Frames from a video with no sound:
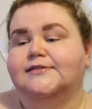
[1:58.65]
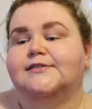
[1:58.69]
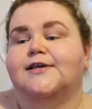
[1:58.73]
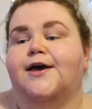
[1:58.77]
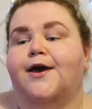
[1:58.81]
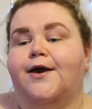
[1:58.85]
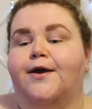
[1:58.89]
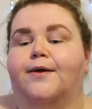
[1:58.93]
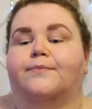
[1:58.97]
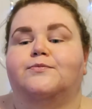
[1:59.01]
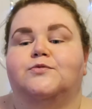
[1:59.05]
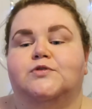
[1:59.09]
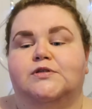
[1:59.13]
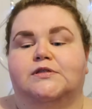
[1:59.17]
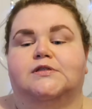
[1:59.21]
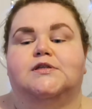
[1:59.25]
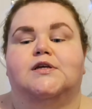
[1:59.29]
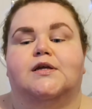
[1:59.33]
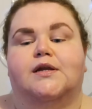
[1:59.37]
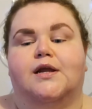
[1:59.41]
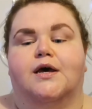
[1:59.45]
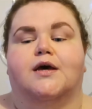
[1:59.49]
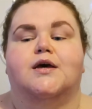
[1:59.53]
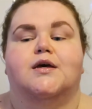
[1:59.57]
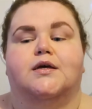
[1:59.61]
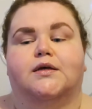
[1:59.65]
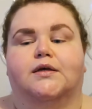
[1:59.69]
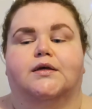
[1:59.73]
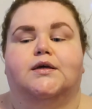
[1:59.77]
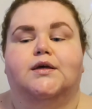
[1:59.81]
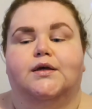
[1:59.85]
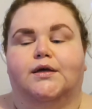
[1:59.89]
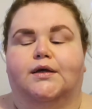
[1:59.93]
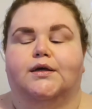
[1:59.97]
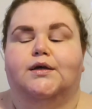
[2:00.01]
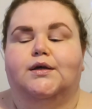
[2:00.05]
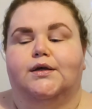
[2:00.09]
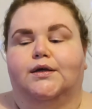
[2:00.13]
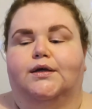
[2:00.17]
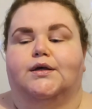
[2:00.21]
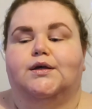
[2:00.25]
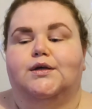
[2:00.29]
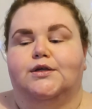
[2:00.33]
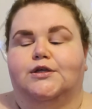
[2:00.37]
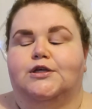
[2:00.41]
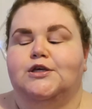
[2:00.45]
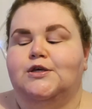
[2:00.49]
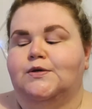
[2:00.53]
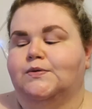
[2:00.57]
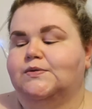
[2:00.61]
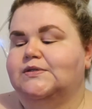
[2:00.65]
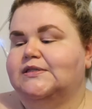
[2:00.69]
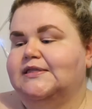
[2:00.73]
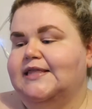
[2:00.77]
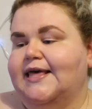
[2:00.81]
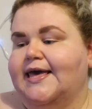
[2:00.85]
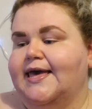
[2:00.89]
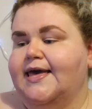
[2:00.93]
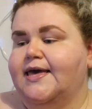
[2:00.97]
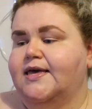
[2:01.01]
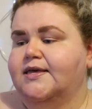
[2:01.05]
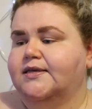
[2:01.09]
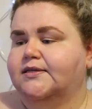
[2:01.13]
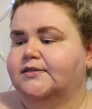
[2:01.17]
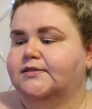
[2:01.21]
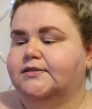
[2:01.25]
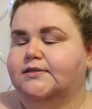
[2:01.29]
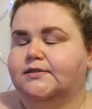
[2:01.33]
So I'm just gonna use this.